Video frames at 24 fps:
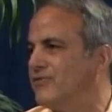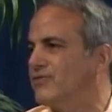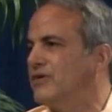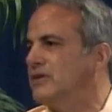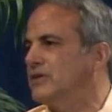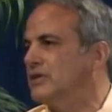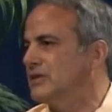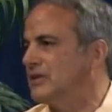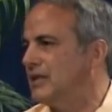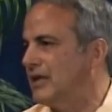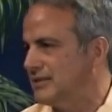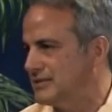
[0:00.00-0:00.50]

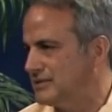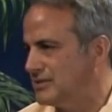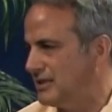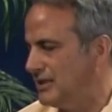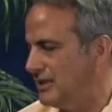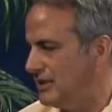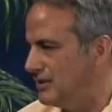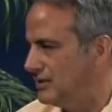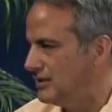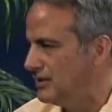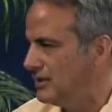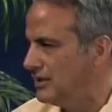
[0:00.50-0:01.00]
feeling less
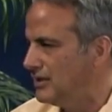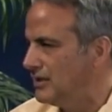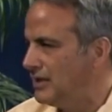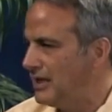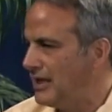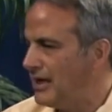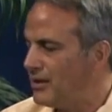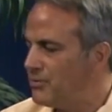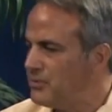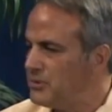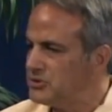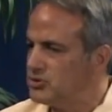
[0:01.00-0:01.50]
than.
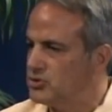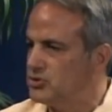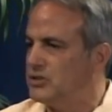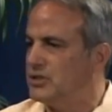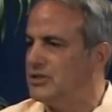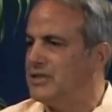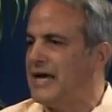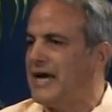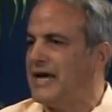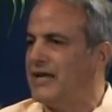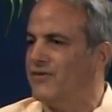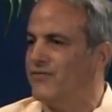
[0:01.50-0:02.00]
How much
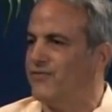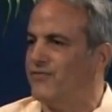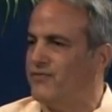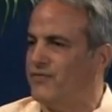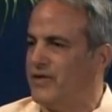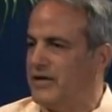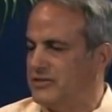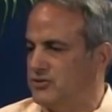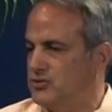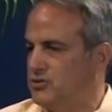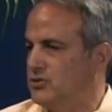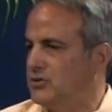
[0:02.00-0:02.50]
did that
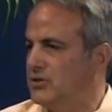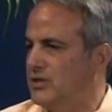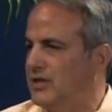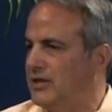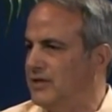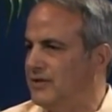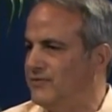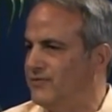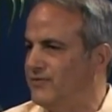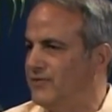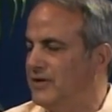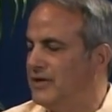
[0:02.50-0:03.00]
affect your
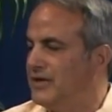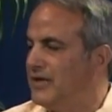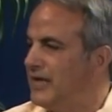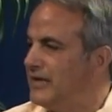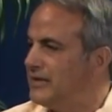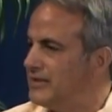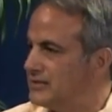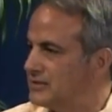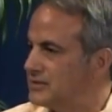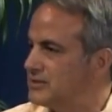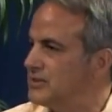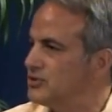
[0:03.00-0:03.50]
life
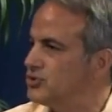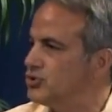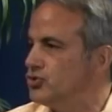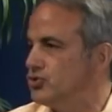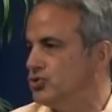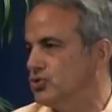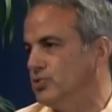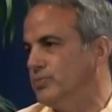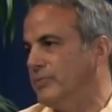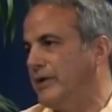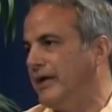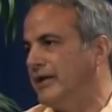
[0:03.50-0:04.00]
and
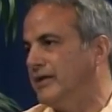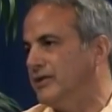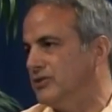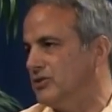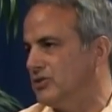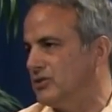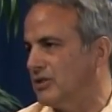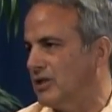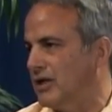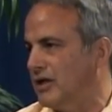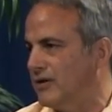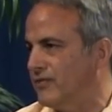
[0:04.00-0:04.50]
decisions you made in
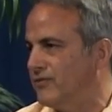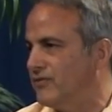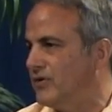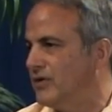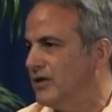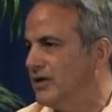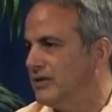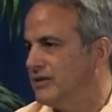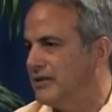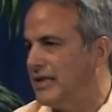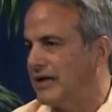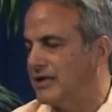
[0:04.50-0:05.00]
your life?
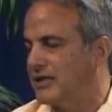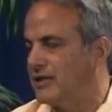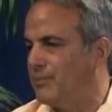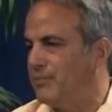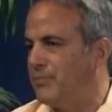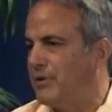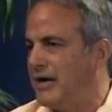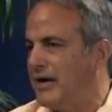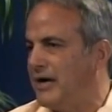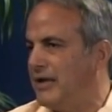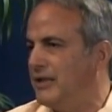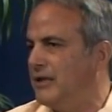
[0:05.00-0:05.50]
That
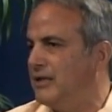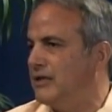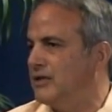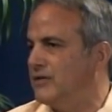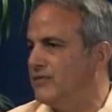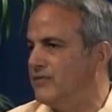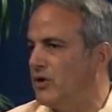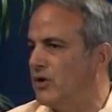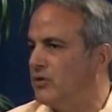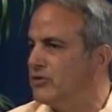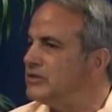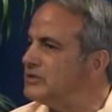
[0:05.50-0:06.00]
compiling
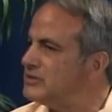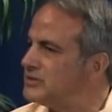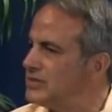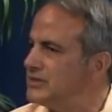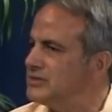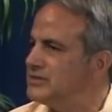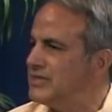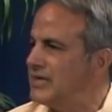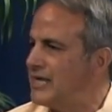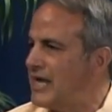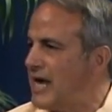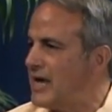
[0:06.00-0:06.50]
of all these
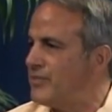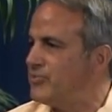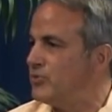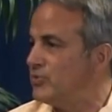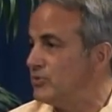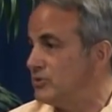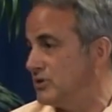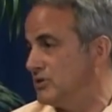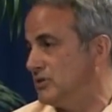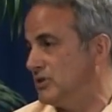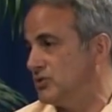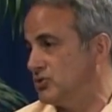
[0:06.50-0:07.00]
things that happen
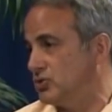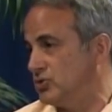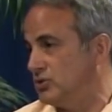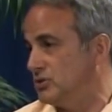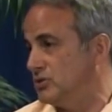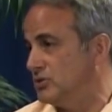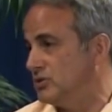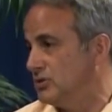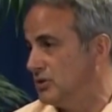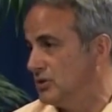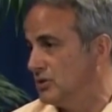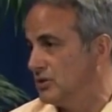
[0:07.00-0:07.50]
with
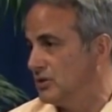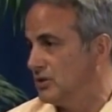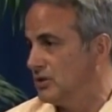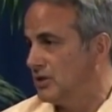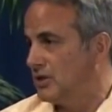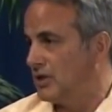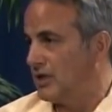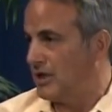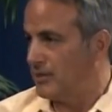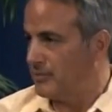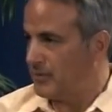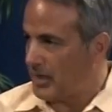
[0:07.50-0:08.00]
addiction
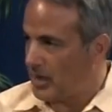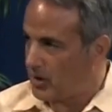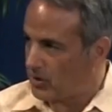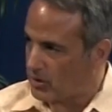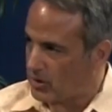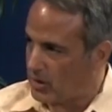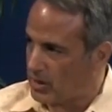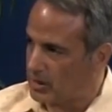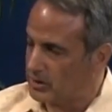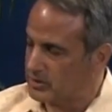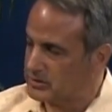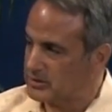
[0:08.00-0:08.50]
and
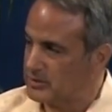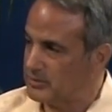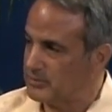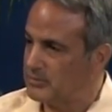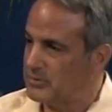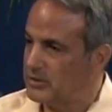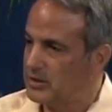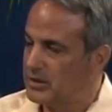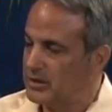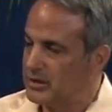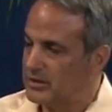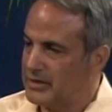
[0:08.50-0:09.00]

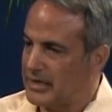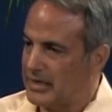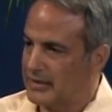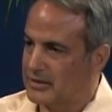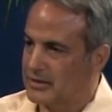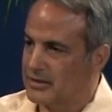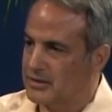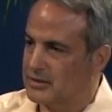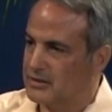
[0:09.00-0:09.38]
alcoholism that